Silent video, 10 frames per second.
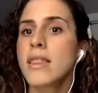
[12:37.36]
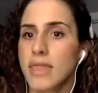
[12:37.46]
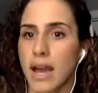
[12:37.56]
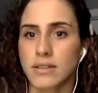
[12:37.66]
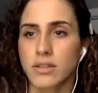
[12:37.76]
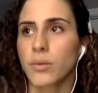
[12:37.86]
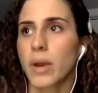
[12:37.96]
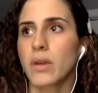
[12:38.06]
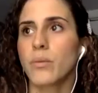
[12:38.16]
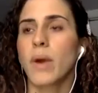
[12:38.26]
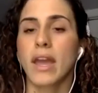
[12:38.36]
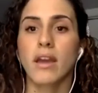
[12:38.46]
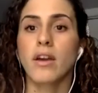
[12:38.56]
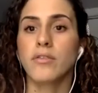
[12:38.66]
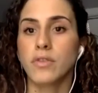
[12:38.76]
that's a great
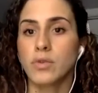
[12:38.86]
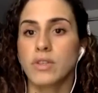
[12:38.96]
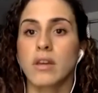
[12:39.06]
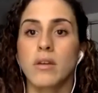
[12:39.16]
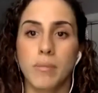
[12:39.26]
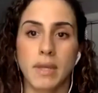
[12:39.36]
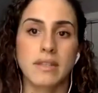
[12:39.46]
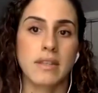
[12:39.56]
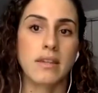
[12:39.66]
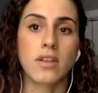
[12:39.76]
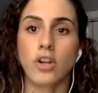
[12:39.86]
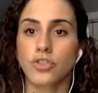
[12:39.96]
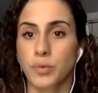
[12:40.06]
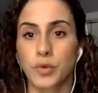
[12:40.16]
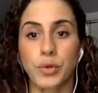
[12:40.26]
way of using business,
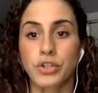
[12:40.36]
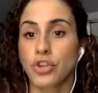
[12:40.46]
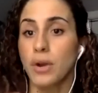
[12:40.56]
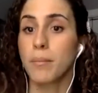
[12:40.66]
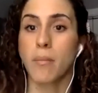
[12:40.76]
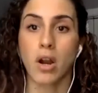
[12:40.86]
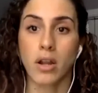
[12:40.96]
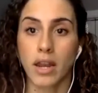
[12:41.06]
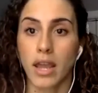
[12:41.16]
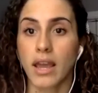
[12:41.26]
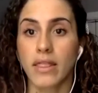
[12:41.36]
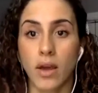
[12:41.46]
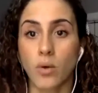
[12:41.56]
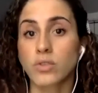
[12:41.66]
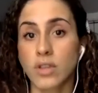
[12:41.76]
entrepreneurship, marketing, and
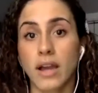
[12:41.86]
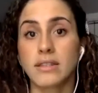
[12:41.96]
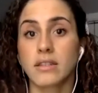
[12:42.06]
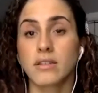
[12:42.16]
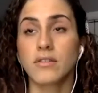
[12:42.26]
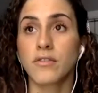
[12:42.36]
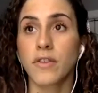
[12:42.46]
those kinds of